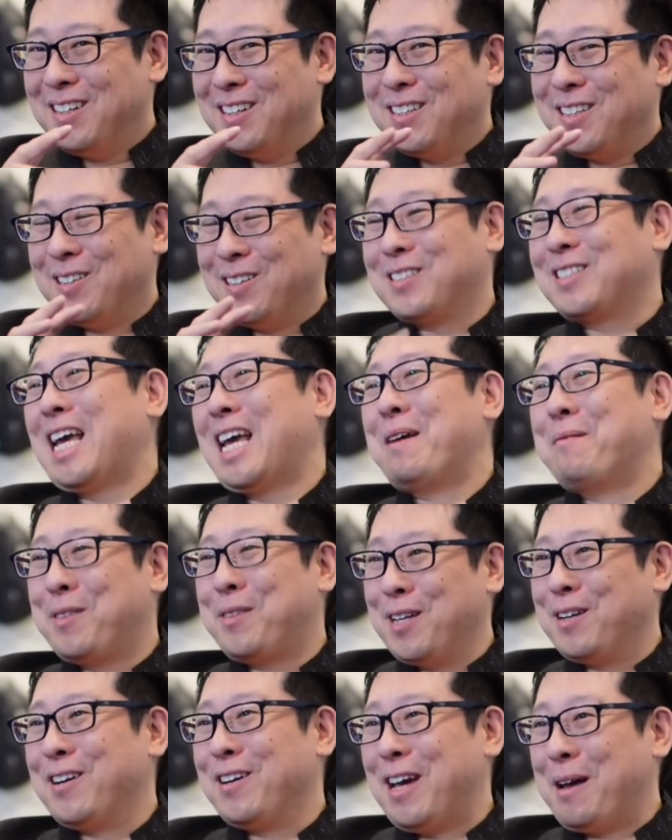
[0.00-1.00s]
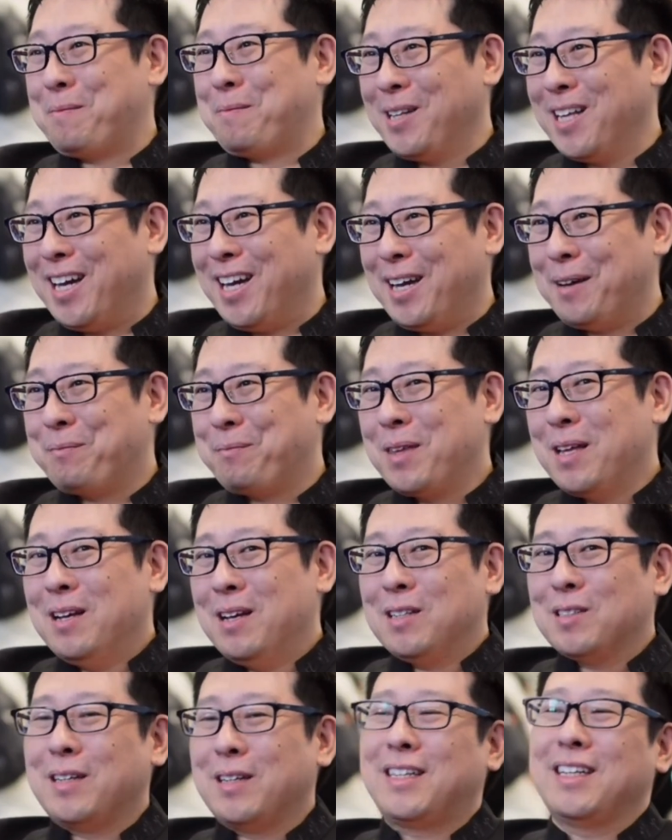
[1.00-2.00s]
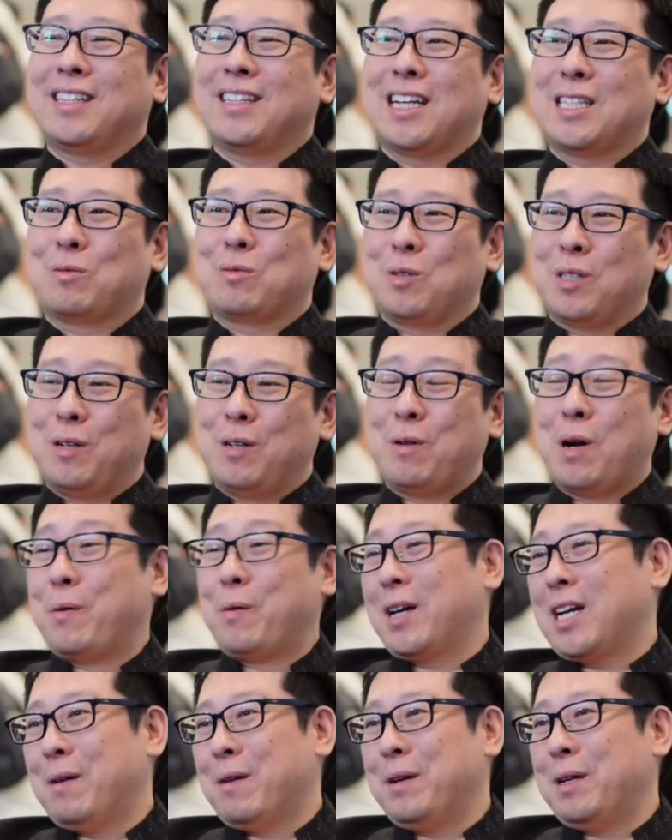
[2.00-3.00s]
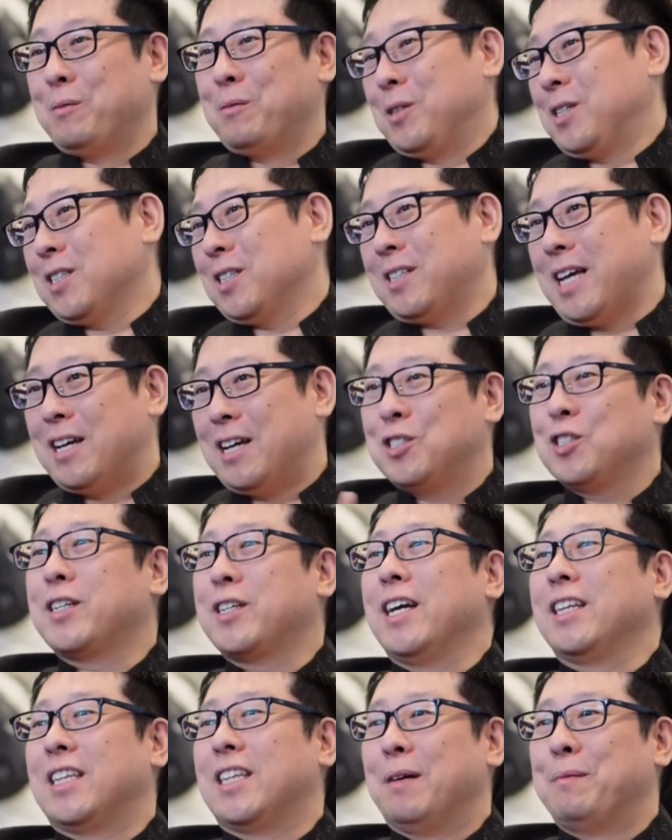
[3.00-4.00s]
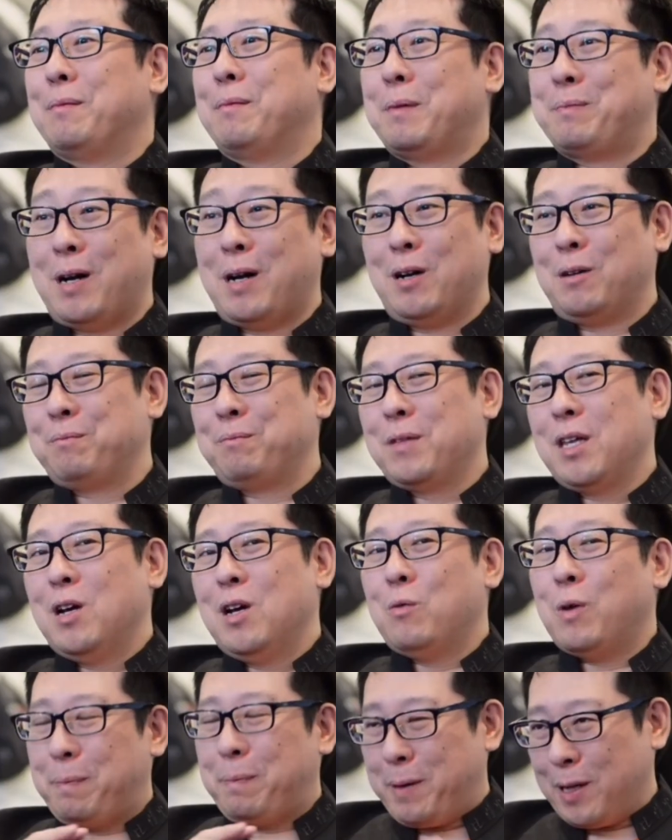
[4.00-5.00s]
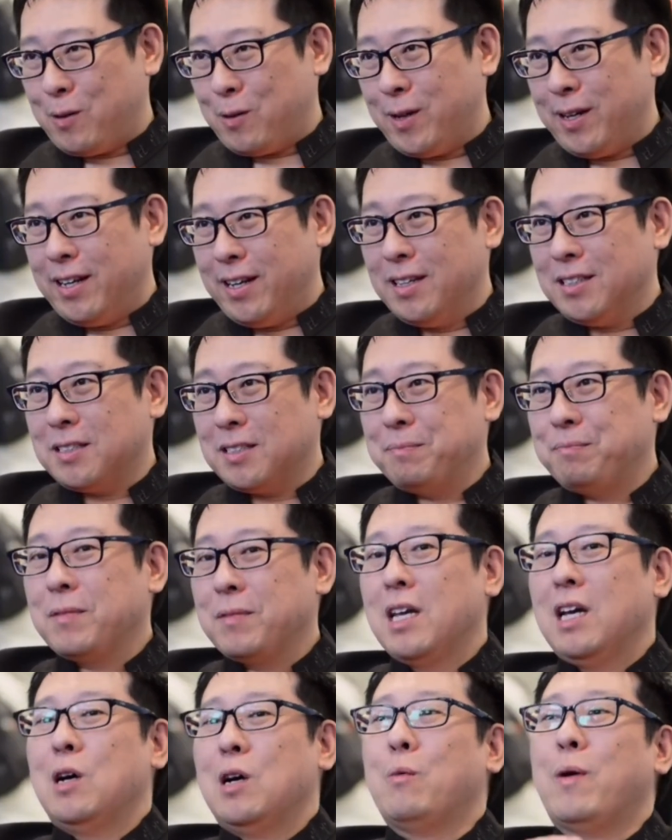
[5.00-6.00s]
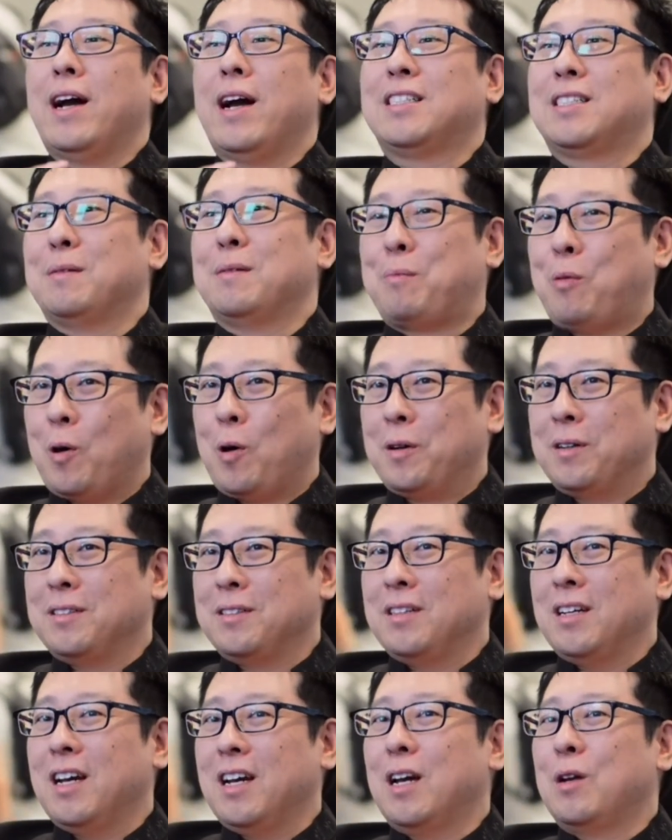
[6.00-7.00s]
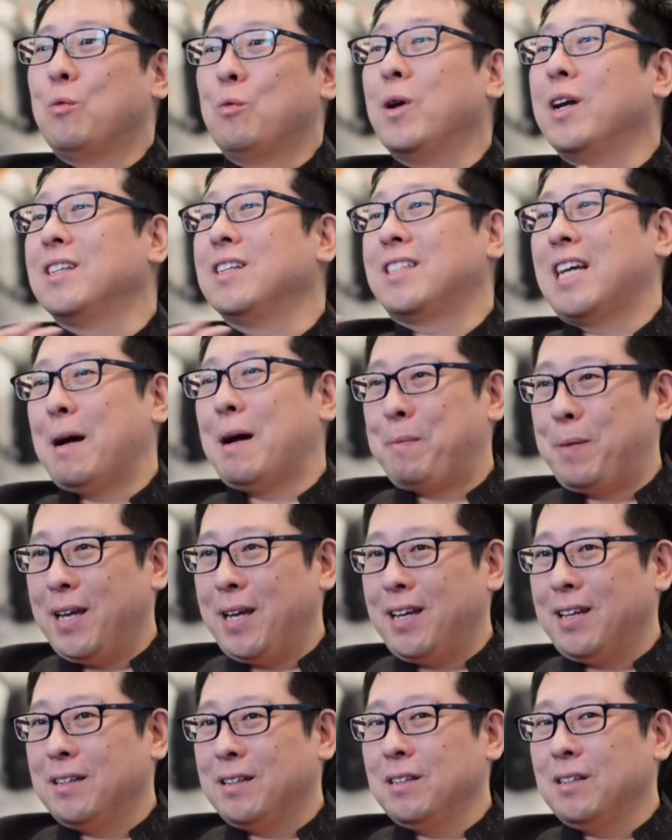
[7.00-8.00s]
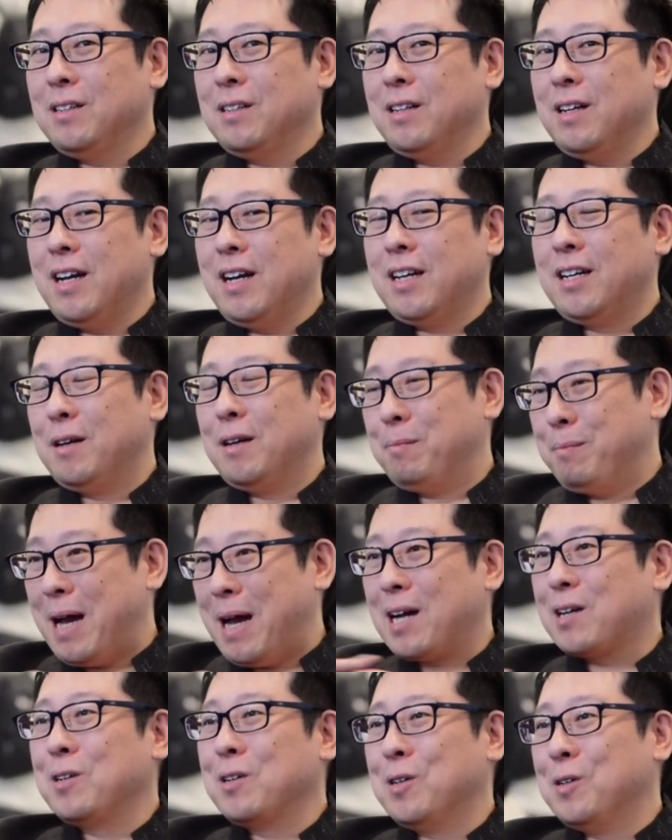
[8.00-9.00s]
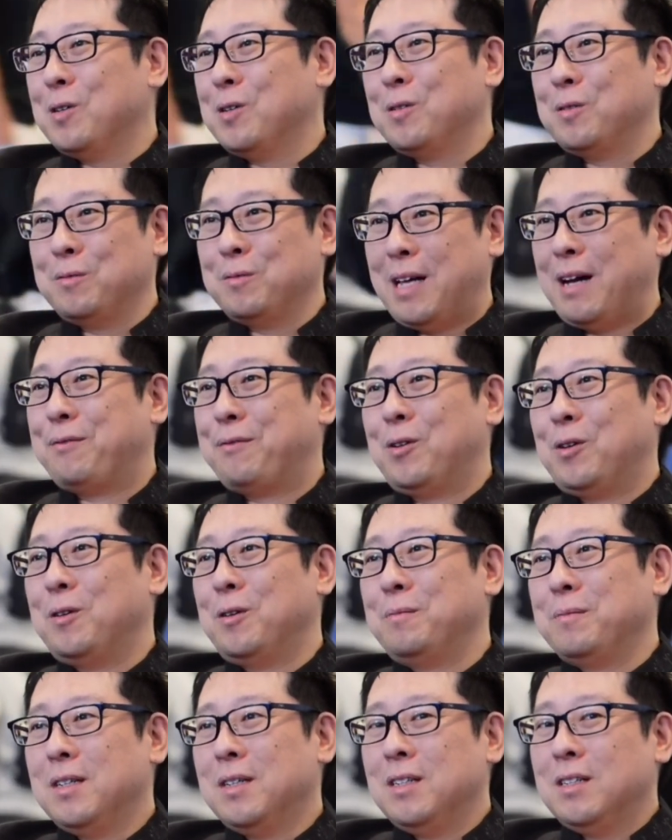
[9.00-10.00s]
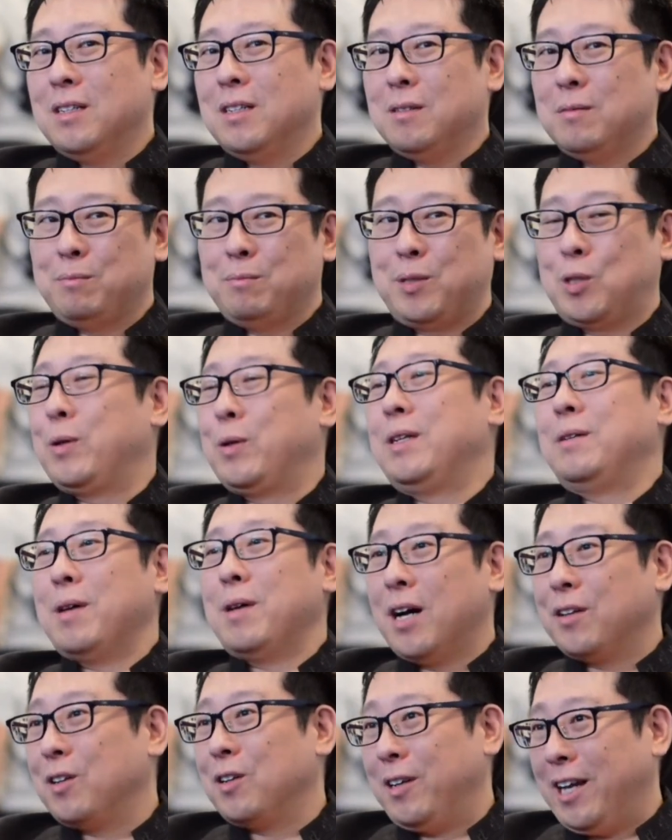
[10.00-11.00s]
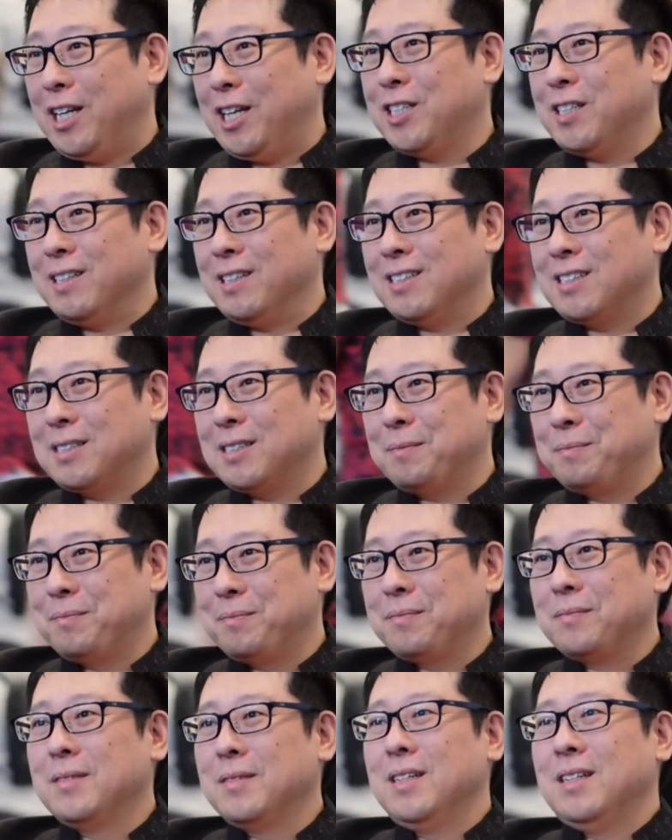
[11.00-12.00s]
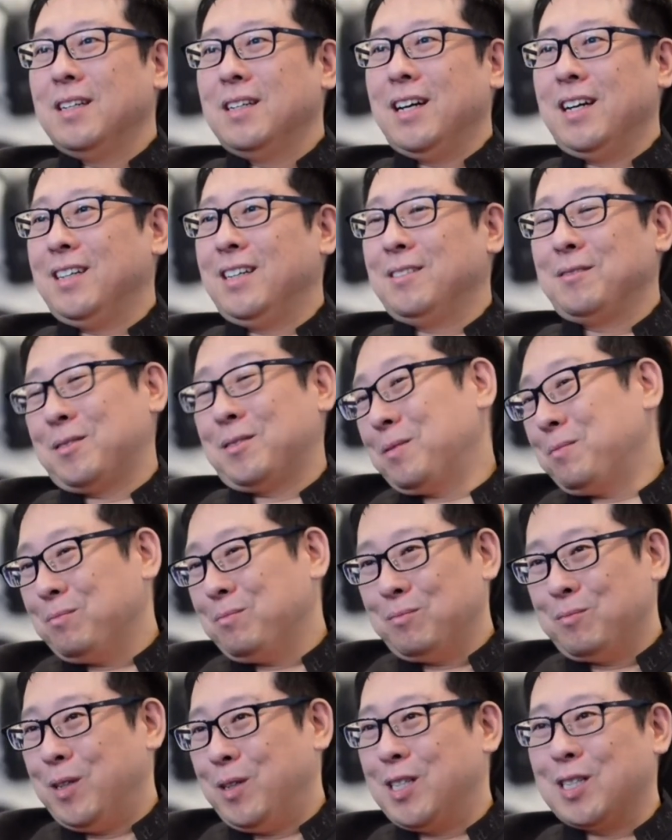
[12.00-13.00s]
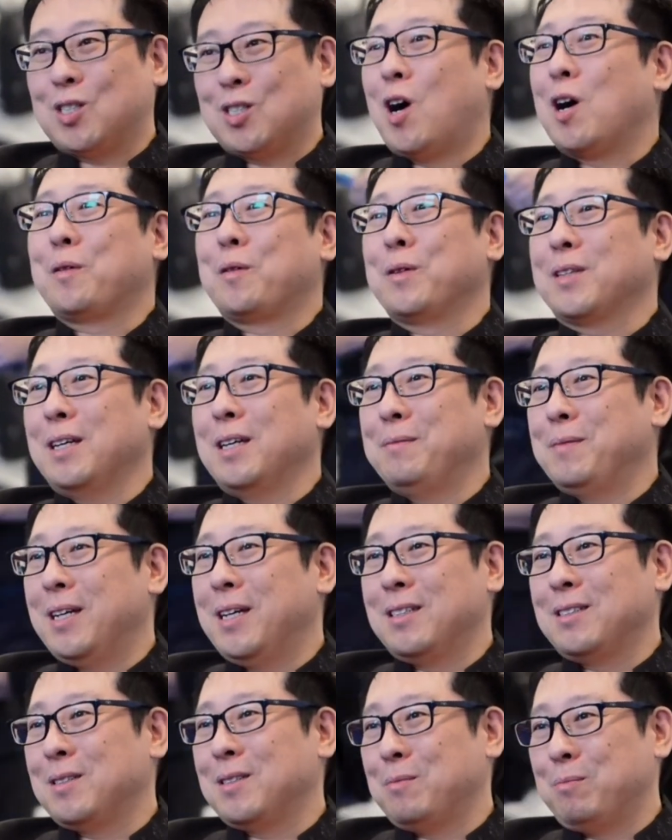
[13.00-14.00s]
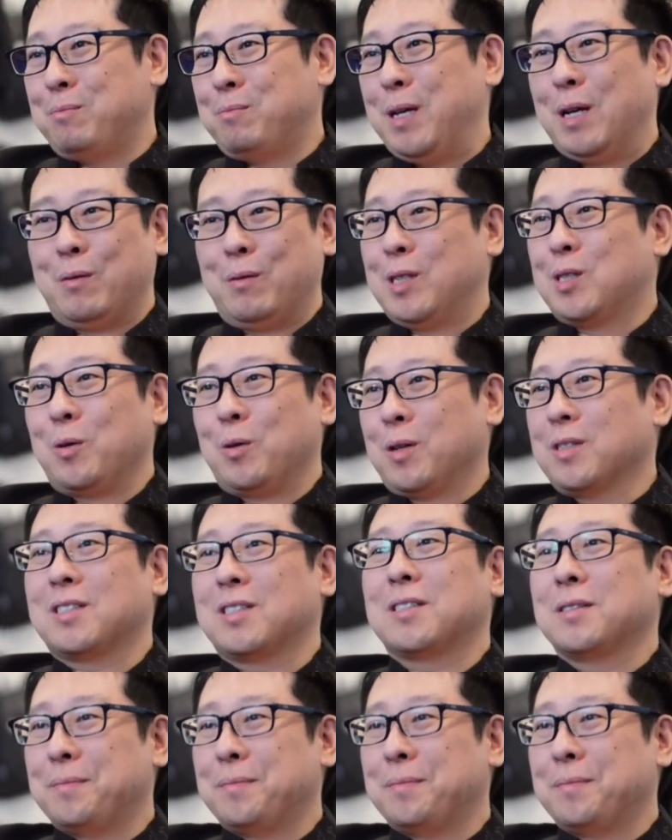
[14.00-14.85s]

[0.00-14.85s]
there's game theory at play. So I think that's really where we come in. We'll just educate them about what Bitcoin is, why it's important, and what is happening at a macro level between other nations. And we just talk with them and be a resource.